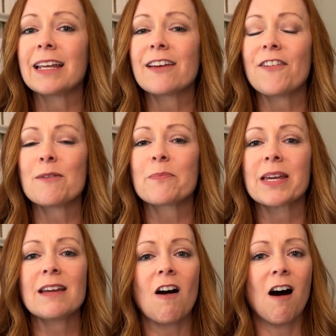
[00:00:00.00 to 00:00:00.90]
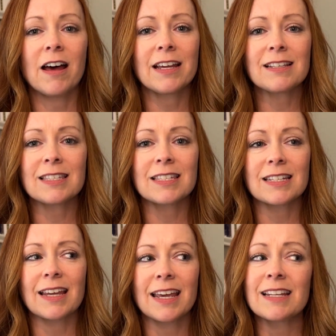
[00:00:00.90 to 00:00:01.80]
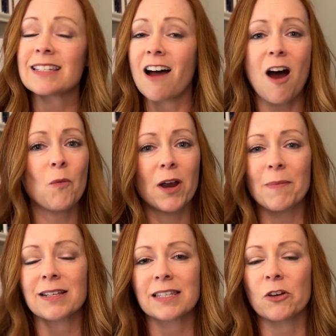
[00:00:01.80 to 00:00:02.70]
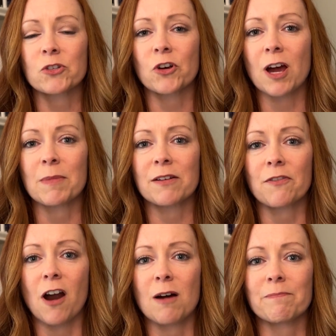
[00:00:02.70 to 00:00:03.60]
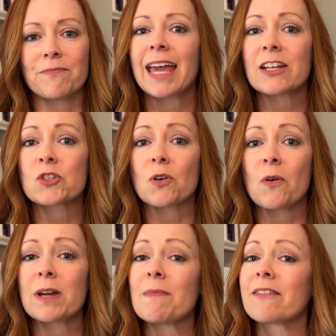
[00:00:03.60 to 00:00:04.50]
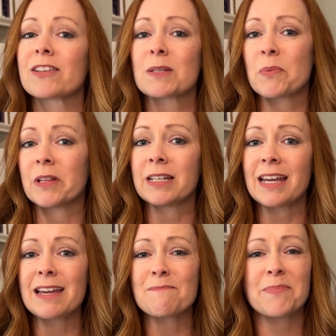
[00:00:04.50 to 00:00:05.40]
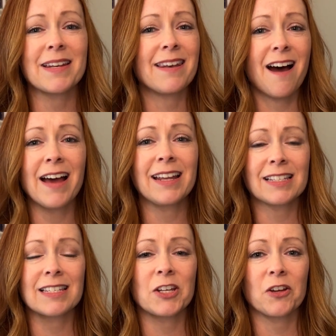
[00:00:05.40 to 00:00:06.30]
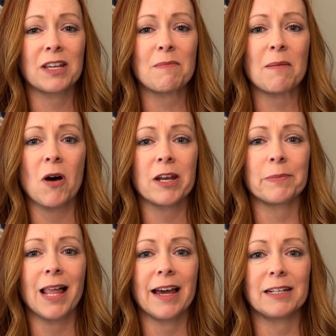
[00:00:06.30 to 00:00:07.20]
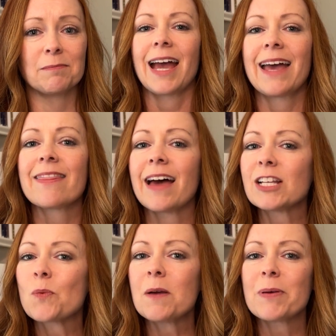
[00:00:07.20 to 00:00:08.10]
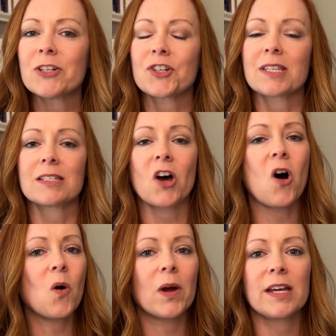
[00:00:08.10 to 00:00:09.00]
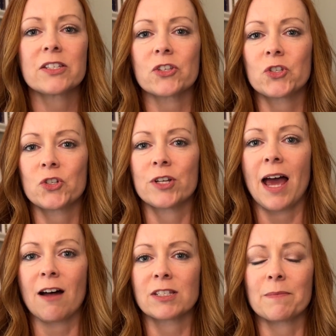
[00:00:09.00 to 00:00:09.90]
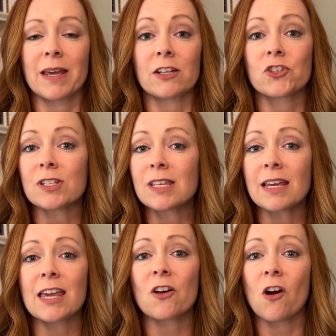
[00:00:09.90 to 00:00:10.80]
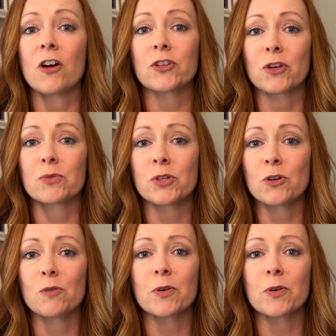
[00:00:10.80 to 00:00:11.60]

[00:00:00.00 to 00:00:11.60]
if I'm being honest, it is not where my sales are coming from. It's growing my visibility, but not necessarily my bottom line. And that's why Pinterest has always stood out to me. Just like here on YouTube,